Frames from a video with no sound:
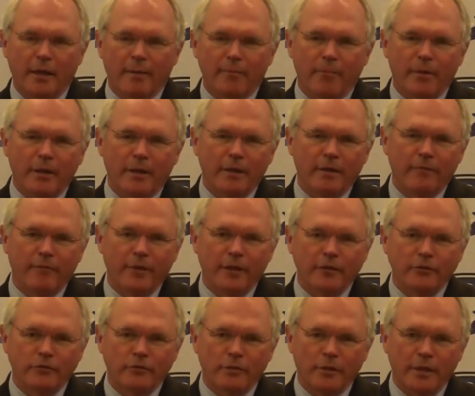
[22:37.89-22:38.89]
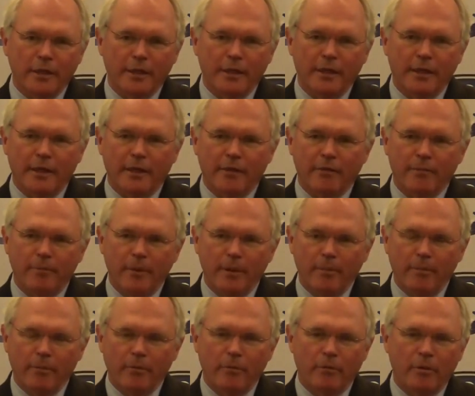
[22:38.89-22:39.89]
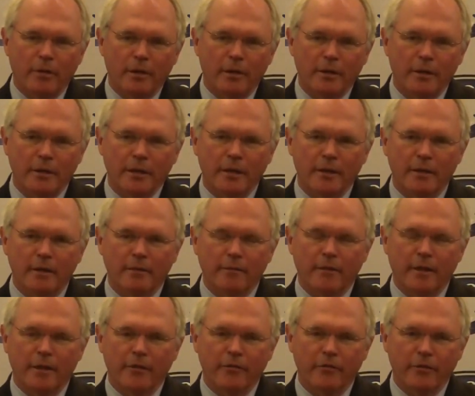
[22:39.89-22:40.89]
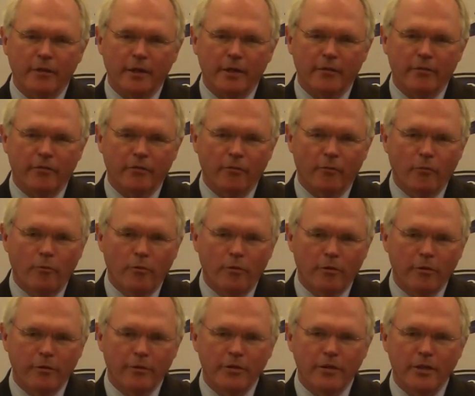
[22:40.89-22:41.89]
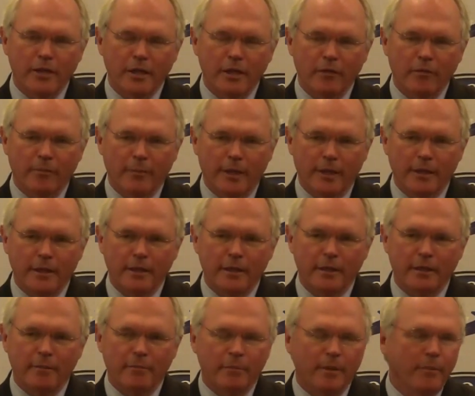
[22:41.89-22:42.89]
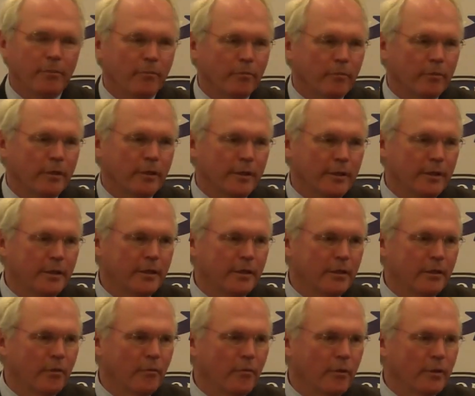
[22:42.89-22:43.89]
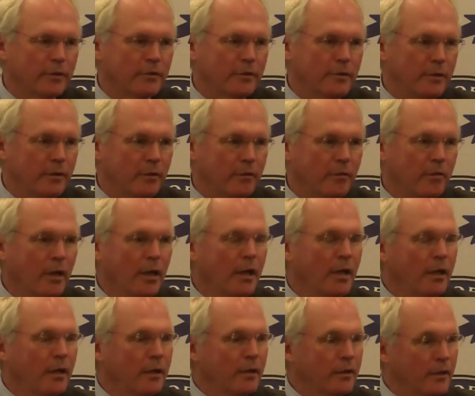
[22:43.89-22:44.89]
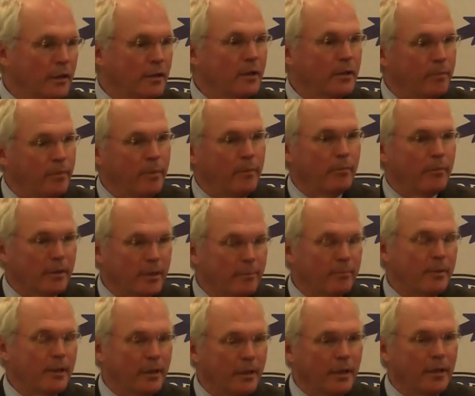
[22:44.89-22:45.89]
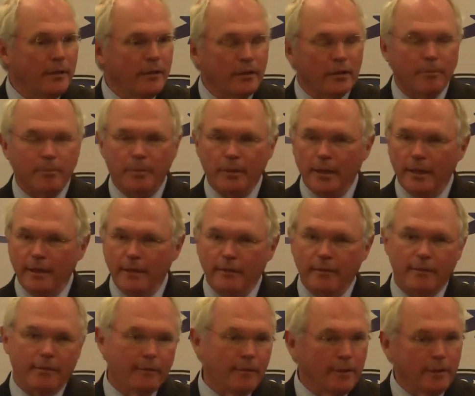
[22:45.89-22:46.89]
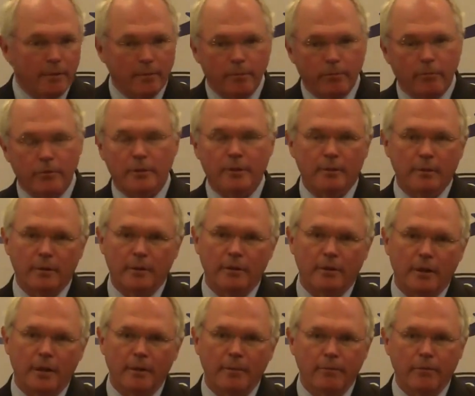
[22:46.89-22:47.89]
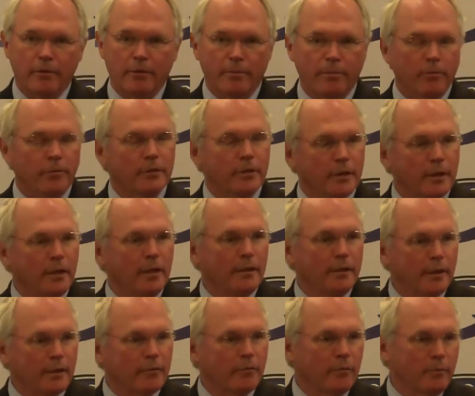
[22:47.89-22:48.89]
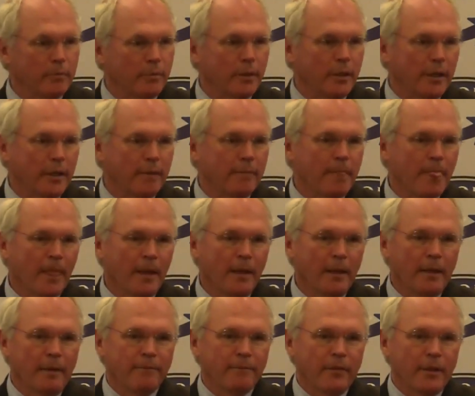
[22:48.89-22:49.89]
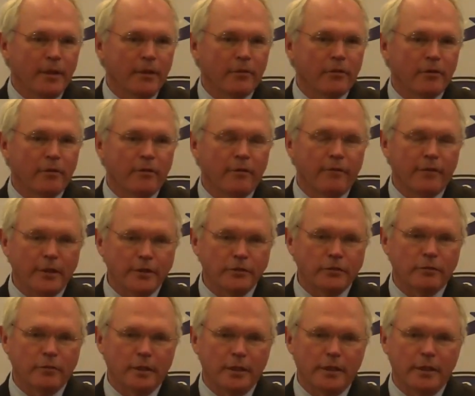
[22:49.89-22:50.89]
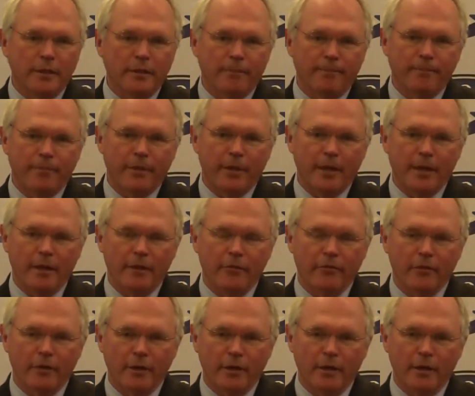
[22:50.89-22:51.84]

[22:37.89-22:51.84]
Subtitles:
But eventually, as people kind of, as the war stalemated and people really didn't know what to do, suddenly people got behind this plan. So I support the contact group plan. And so eventually, as